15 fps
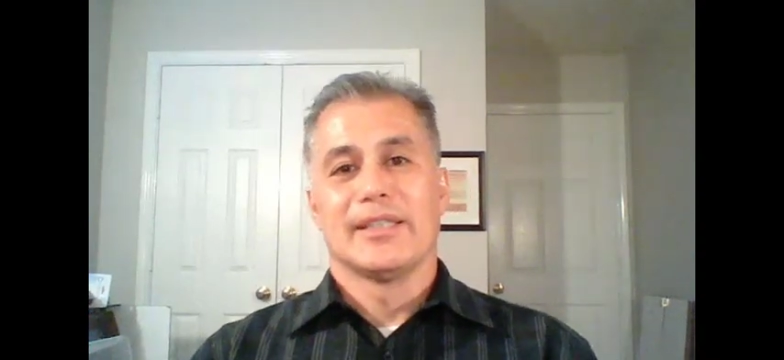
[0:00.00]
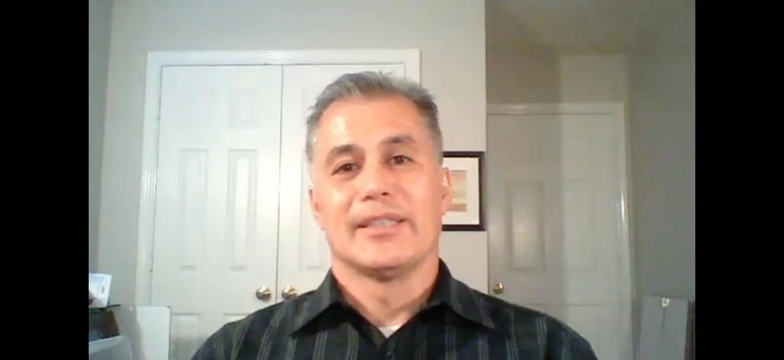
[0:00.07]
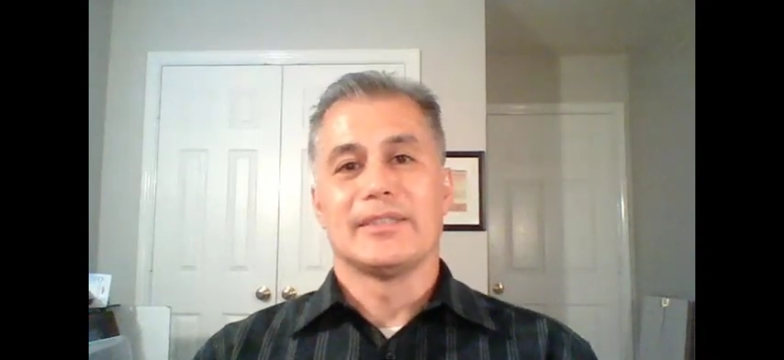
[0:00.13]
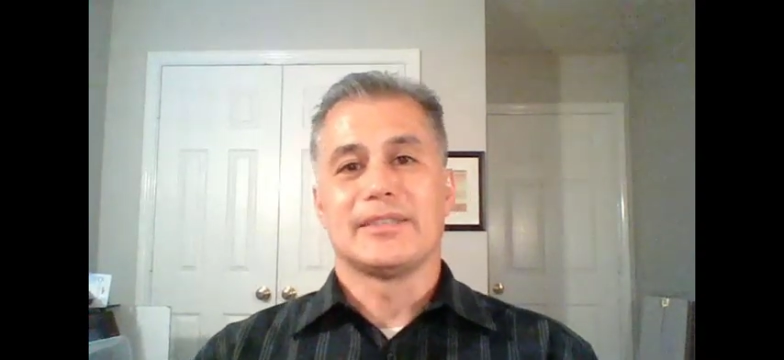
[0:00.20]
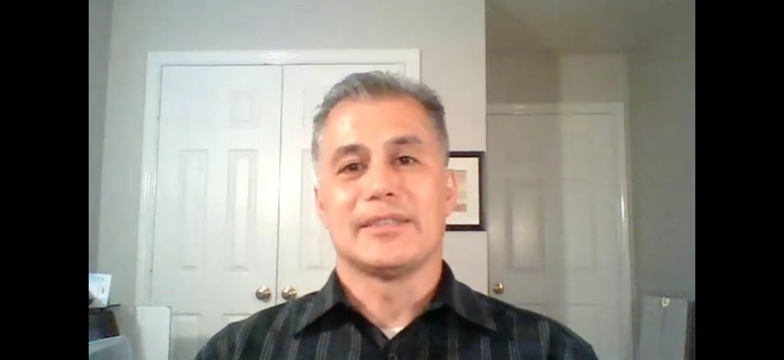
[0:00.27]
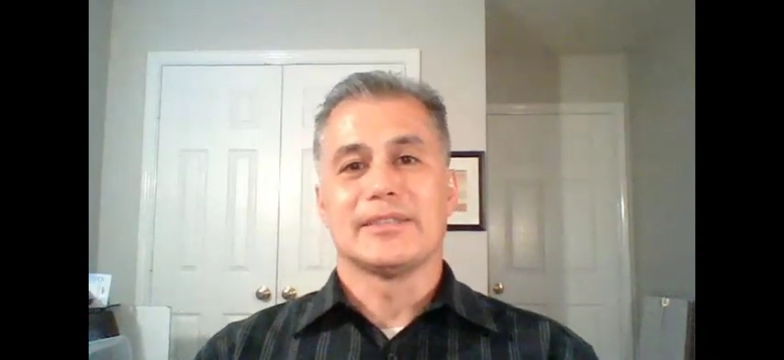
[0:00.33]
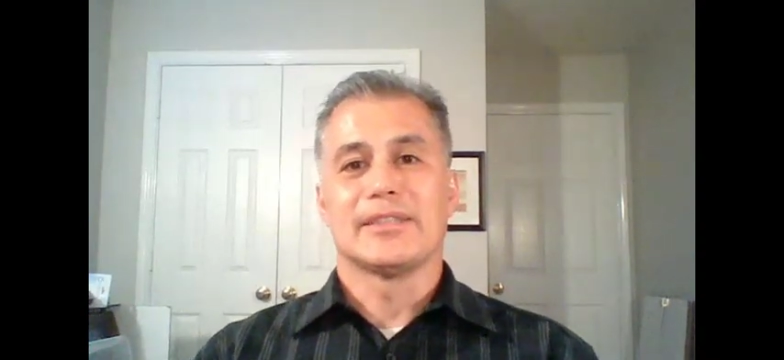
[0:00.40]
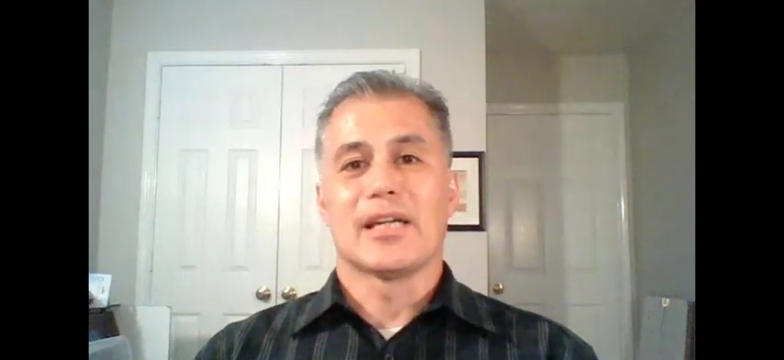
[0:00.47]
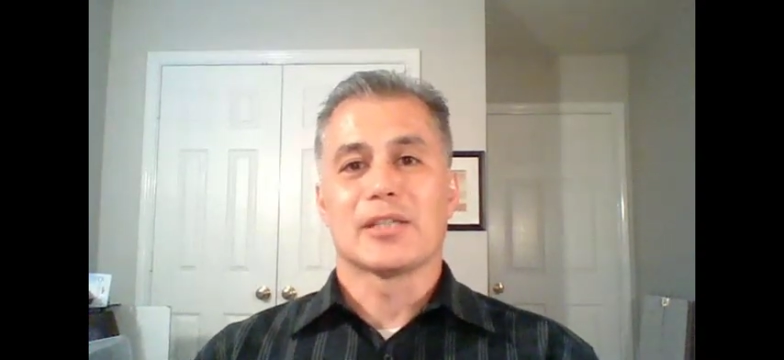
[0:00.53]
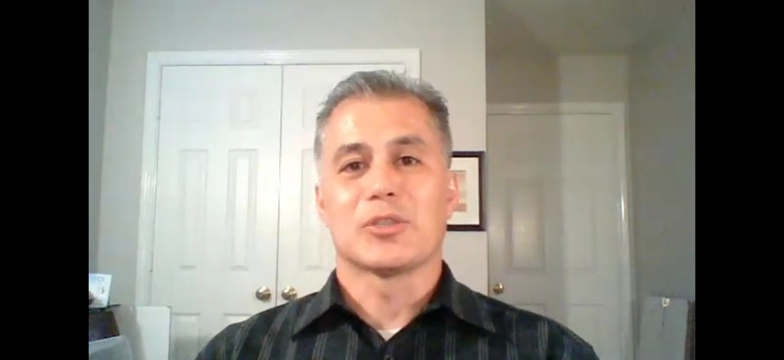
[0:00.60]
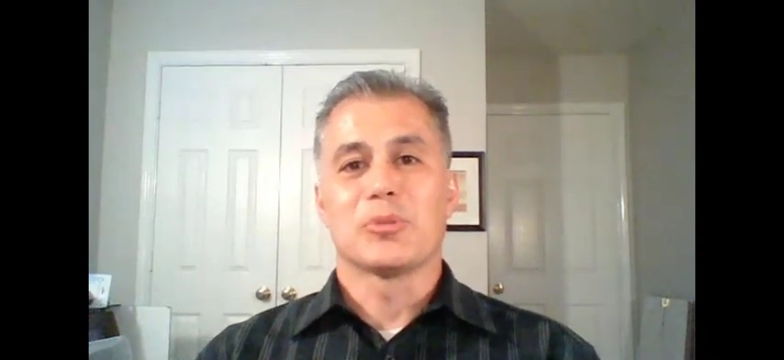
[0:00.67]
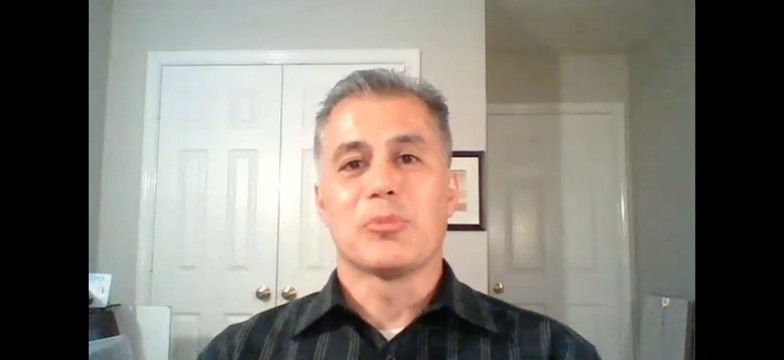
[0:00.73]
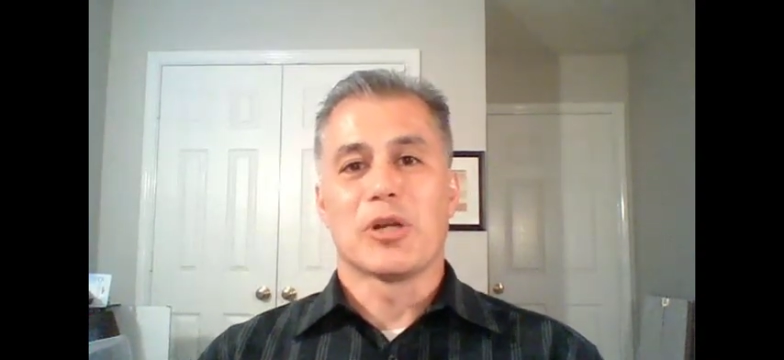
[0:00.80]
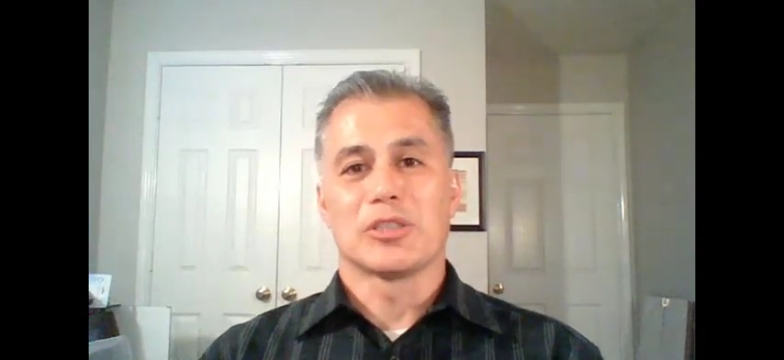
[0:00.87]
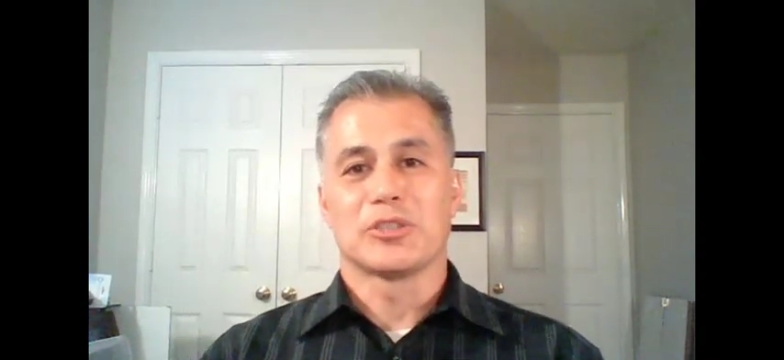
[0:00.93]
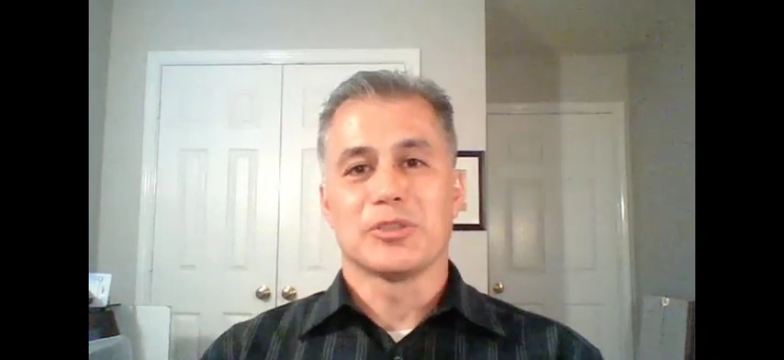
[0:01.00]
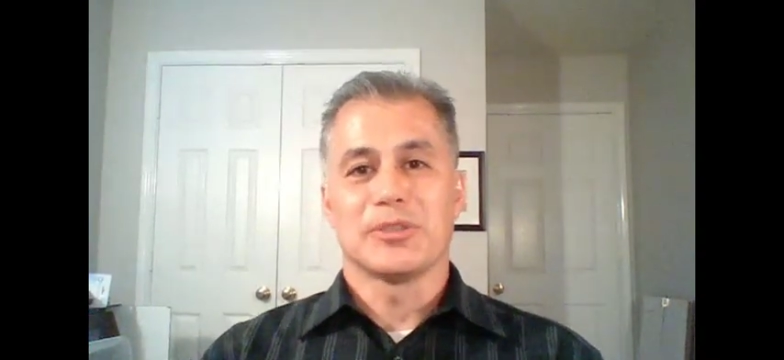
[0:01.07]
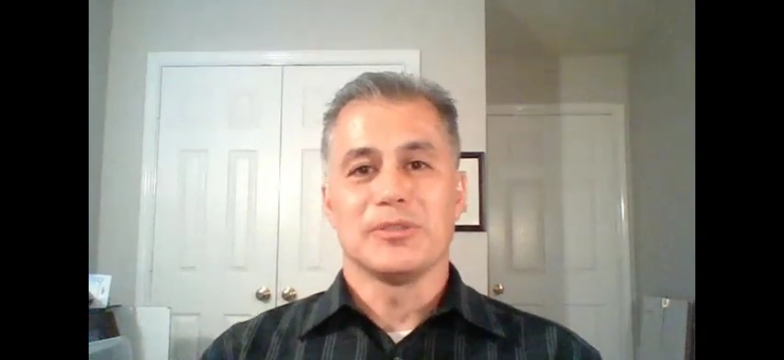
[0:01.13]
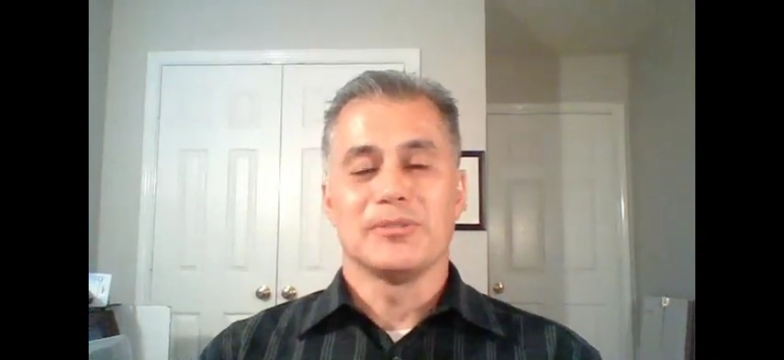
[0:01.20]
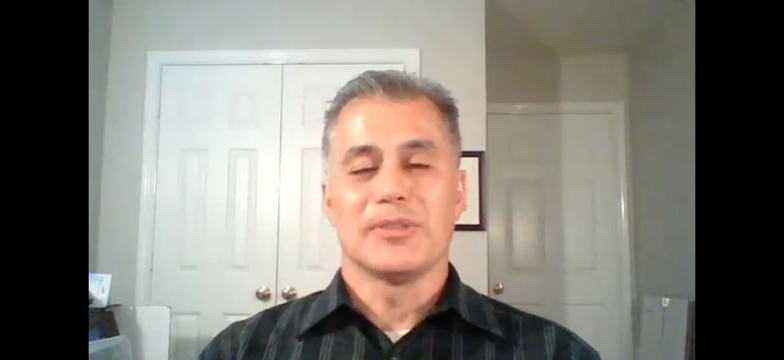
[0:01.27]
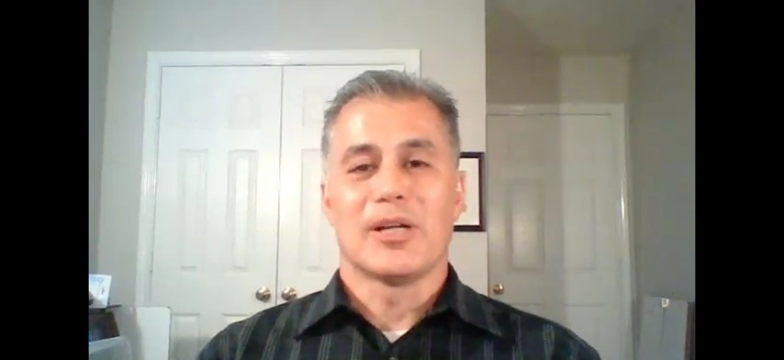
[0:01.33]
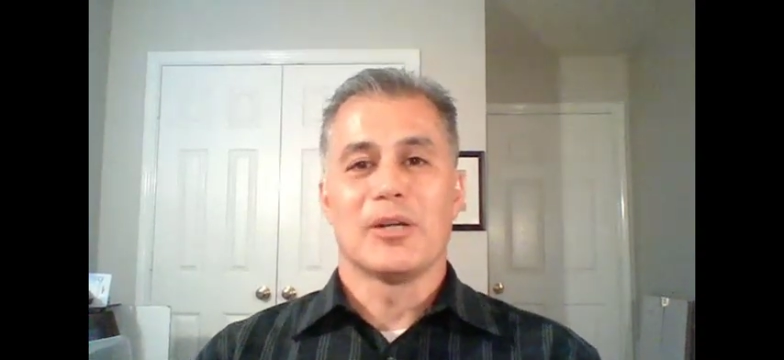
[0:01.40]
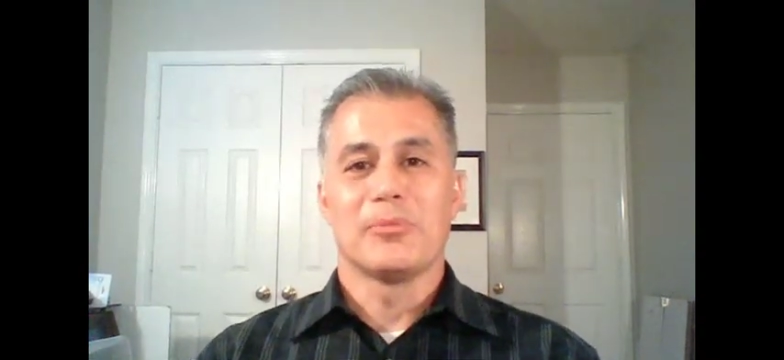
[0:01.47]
This is Dr. Marshall.